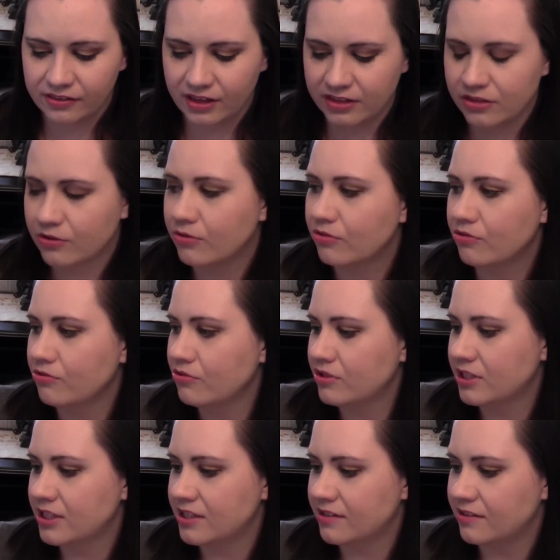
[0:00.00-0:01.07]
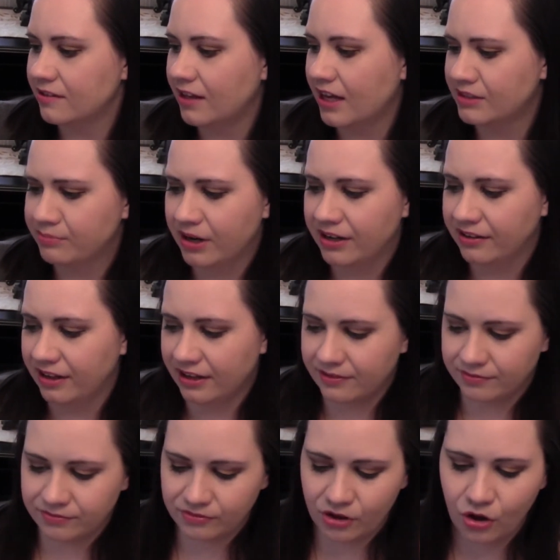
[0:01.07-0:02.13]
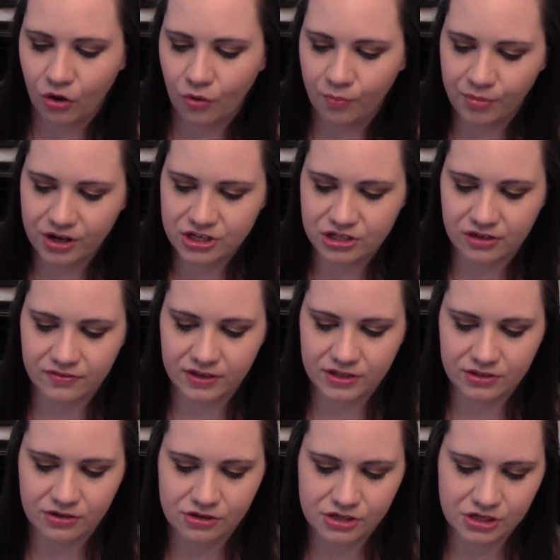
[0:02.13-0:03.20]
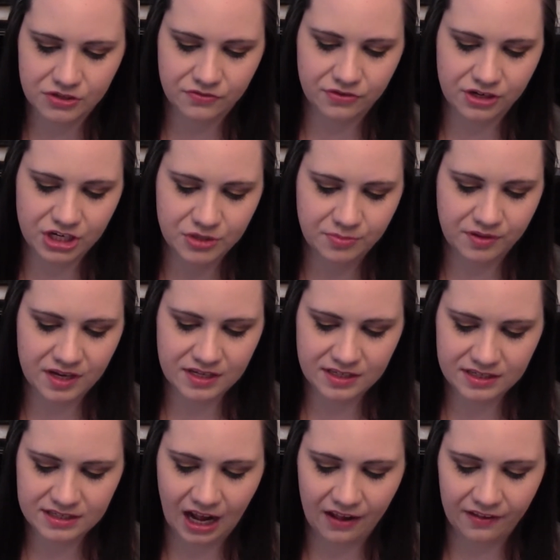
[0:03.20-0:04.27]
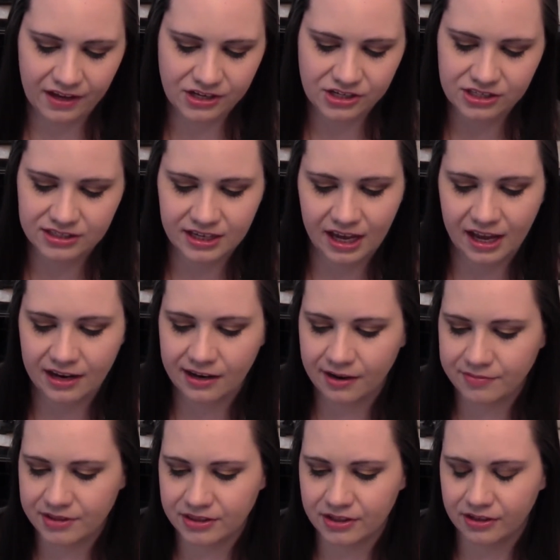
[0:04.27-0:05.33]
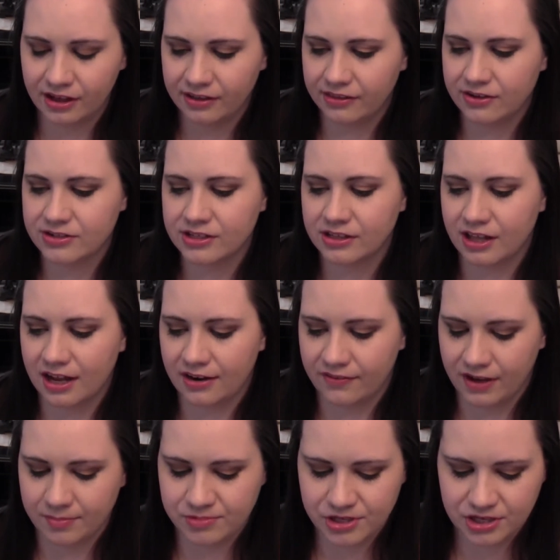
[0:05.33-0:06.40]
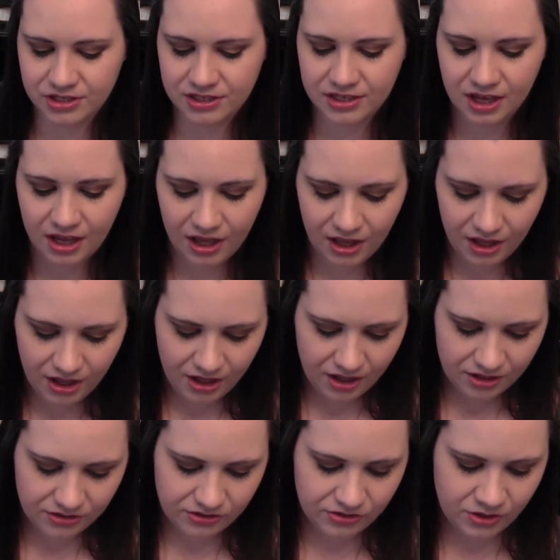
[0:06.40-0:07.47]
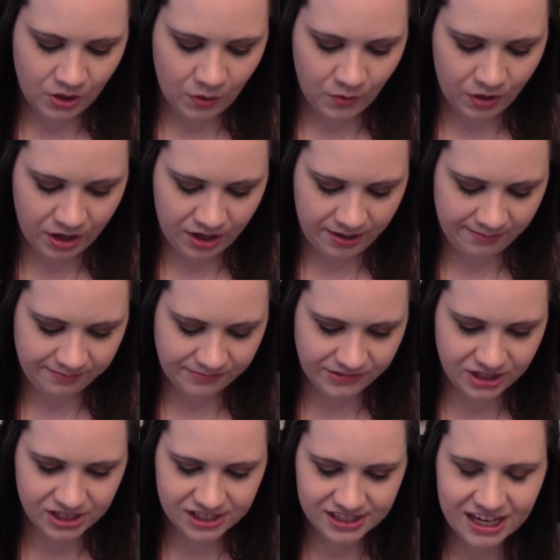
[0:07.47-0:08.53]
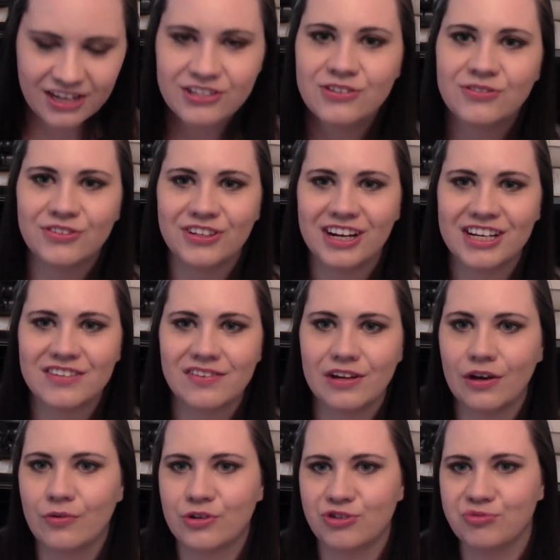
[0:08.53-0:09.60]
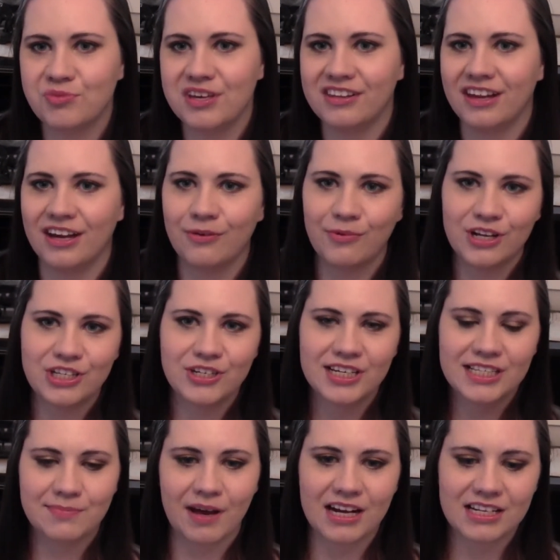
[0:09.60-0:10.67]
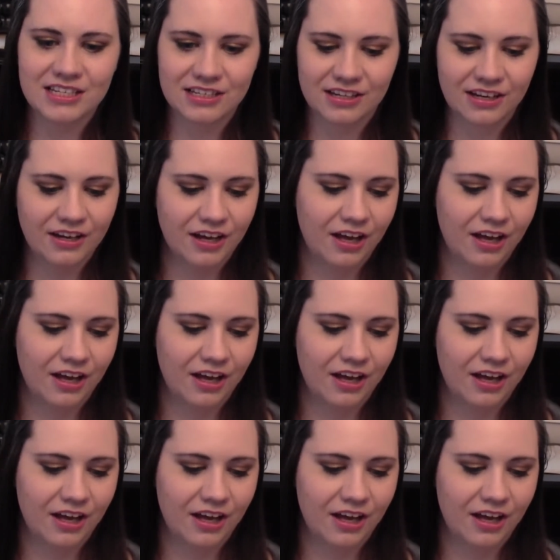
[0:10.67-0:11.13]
Like the cruise has probably like a whole bunch of excursions for each place. It's not like just 10. I mean, there's a lot of options. So just stay tuned for the next video, which will be like what to expect,